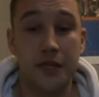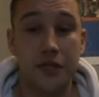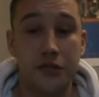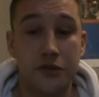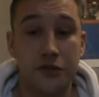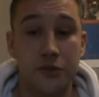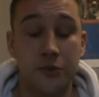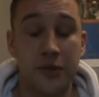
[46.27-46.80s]

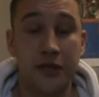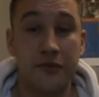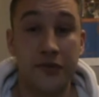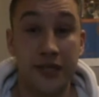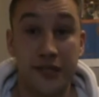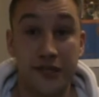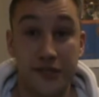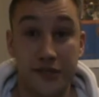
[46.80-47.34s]
So whenever
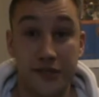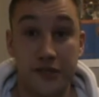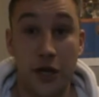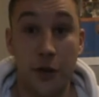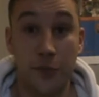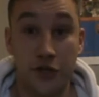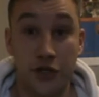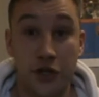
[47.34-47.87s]
this
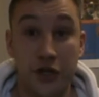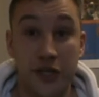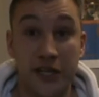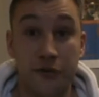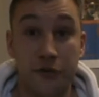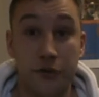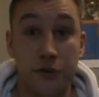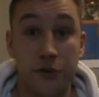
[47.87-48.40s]
opportunity
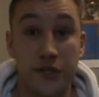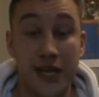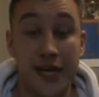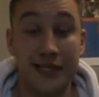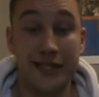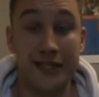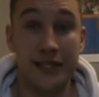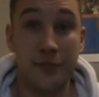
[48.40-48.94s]
arose, I
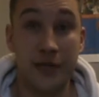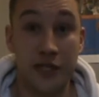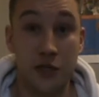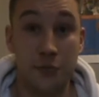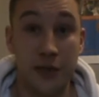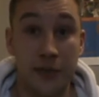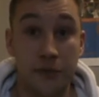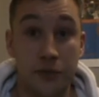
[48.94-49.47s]
actually came in the
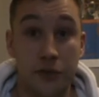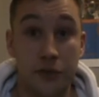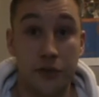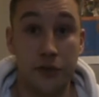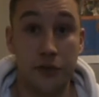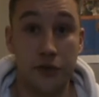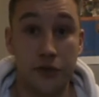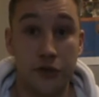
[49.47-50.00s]

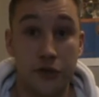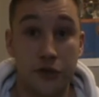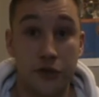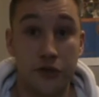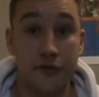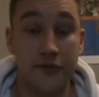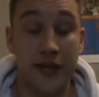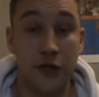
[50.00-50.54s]
Springboard
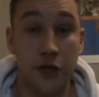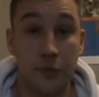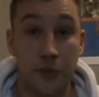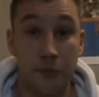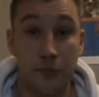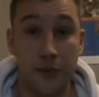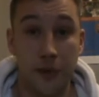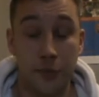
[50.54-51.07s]
to find out
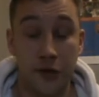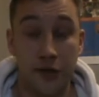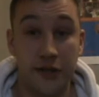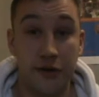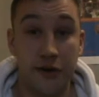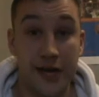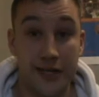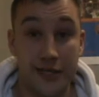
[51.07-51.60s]
about the
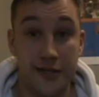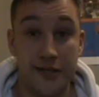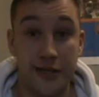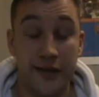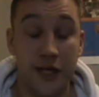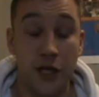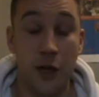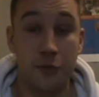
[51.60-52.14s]
directions
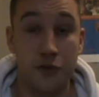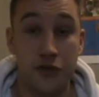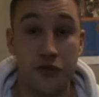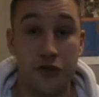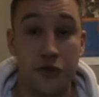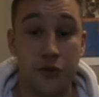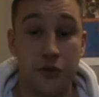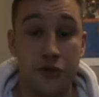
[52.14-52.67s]
and the
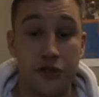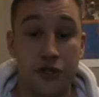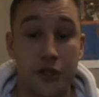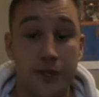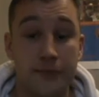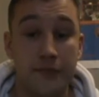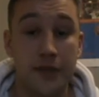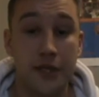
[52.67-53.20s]
options course.
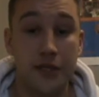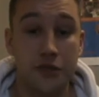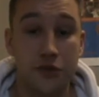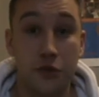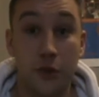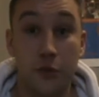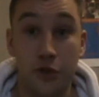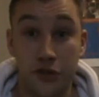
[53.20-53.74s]

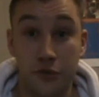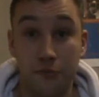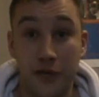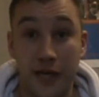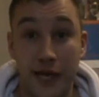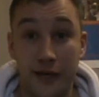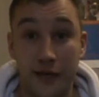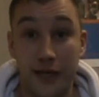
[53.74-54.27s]
So I wasn't
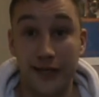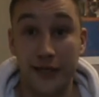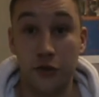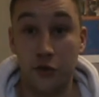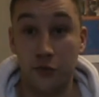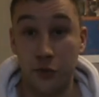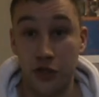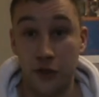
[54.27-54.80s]
planning, I didn't
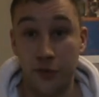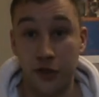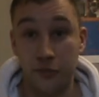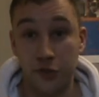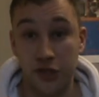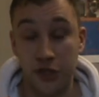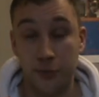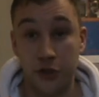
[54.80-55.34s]
know much about the
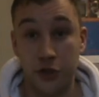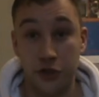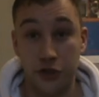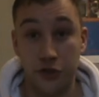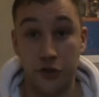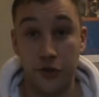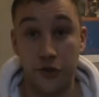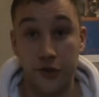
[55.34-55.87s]
music
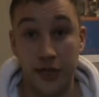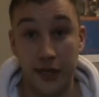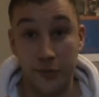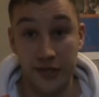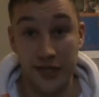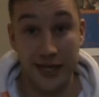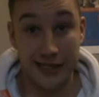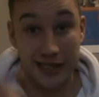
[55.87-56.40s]
production or that it
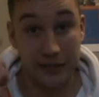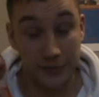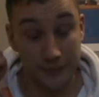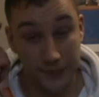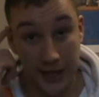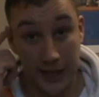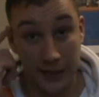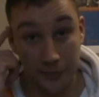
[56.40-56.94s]
was actually
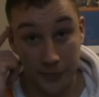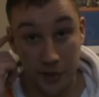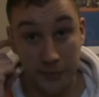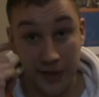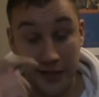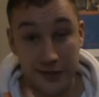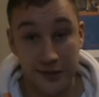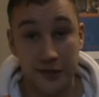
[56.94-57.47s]

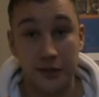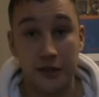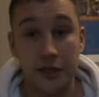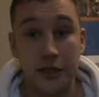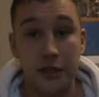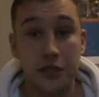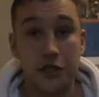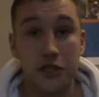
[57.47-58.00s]
commencing.
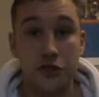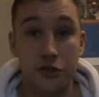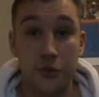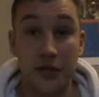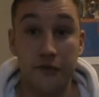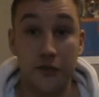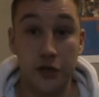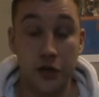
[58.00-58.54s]
So
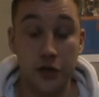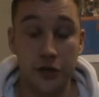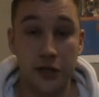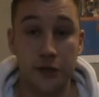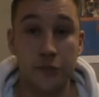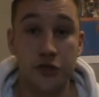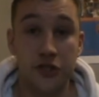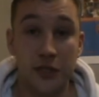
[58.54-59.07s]
whenever I heard that
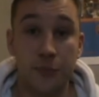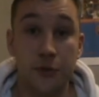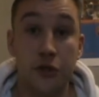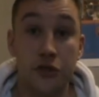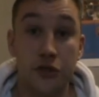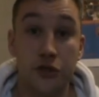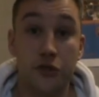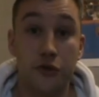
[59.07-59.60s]
the music
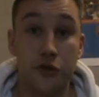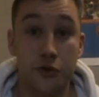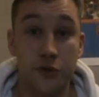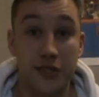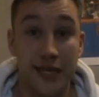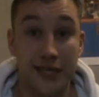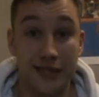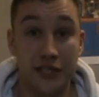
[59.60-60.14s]
production course
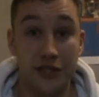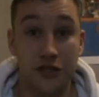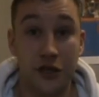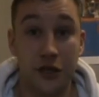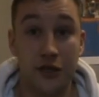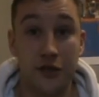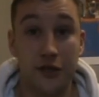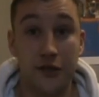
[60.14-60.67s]
was actually
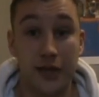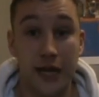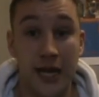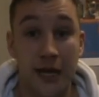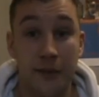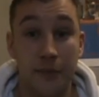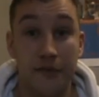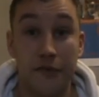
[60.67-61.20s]
starting, I